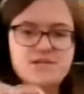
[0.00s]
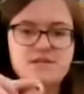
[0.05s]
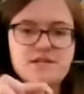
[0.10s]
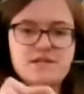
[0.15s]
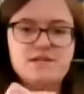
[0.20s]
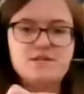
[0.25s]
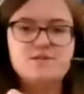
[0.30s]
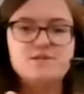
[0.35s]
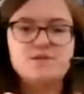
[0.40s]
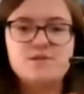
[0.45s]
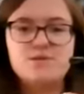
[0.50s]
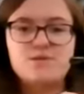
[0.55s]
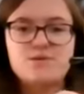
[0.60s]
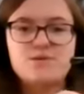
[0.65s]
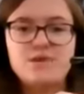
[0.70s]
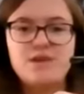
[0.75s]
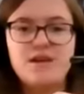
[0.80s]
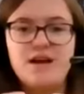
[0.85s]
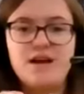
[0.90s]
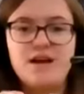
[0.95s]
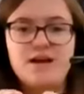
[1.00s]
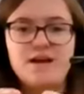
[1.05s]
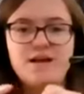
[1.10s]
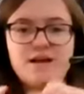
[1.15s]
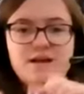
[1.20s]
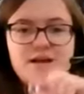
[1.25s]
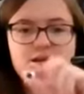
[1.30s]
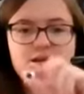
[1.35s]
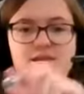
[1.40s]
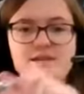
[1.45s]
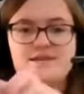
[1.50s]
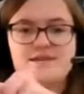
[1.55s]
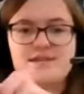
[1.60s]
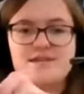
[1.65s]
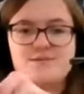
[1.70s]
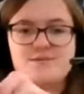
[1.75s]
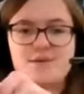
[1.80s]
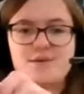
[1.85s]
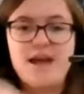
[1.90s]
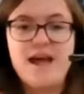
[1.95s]
just going to use a googly eye because
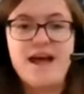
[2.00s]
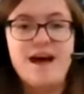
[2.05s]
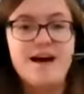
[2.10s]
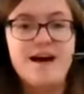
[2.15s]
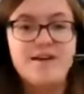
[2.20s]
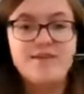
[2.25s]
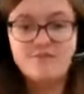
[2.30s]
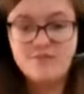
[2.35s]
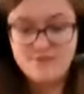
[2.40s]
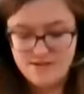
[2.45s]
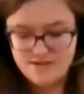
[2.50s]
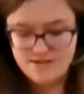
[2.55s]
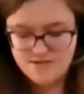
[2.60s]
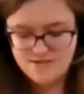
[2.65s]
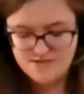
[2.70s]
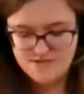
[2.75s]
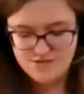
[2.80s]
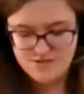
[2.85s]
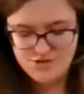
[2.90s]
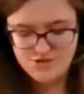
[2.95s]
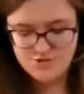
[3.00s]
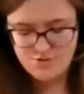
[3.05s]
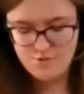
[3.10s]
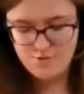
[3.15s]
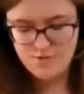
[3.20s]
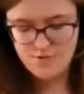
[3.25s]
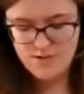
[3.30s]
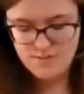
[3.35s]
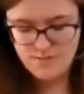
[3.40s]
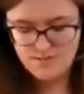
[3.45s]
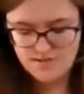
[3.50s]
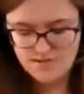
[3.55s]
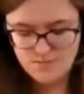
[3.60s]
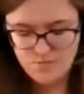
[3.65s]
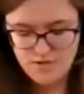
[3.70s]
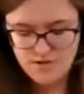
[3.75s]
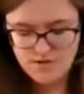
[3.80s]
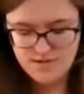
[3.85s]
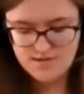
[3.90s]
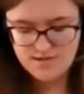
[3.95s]
that's what I have to show you how this
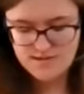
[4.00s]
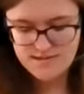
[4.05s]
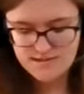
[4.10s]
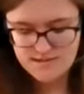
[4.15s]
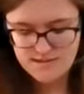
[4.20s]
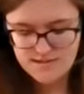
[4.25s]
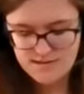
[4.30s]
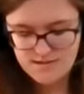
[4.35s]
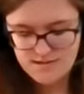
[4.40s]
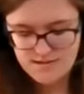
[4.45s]
works.